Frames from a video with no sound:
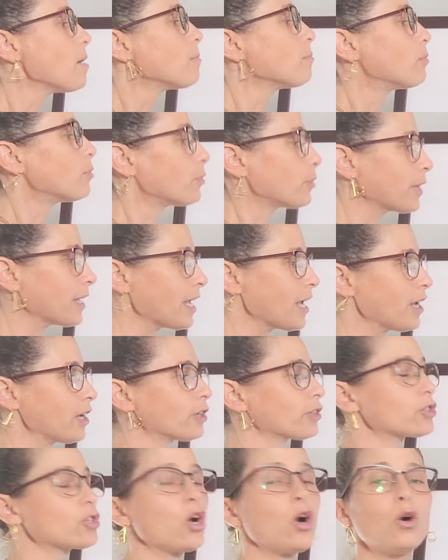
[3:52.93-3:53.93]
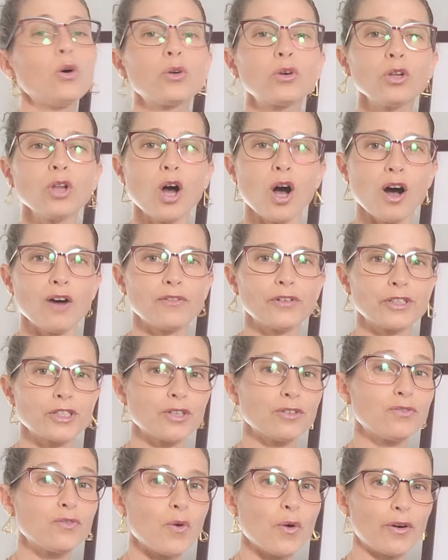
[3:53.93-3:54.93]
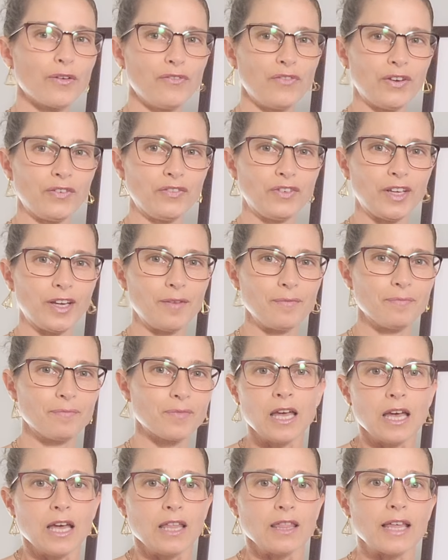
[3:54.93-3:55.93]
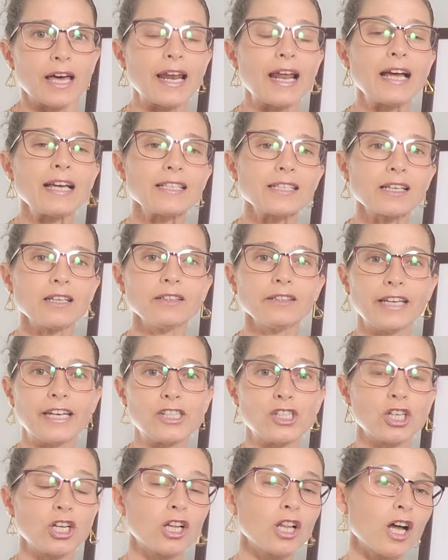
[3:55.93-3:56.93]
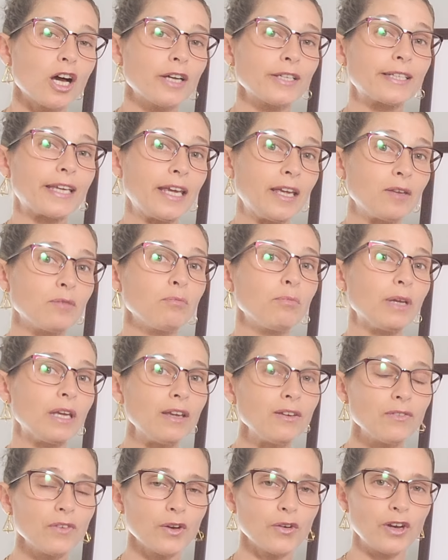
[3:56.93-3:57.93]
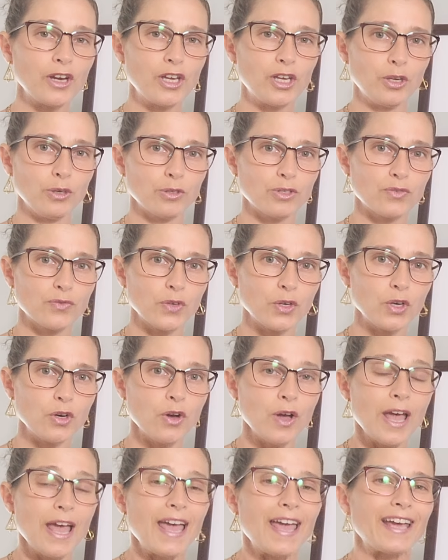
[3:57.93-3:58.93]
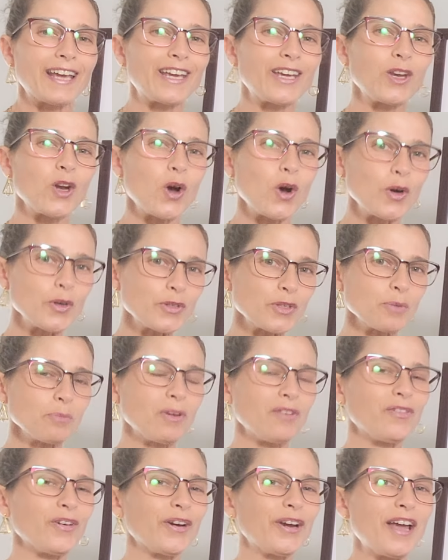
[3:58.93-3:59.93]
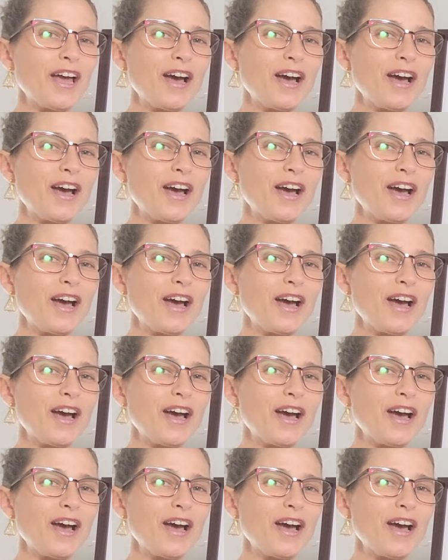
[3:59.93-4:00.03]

bringing your total offer to $450,000. That escalation clause can be very useful. It can also be very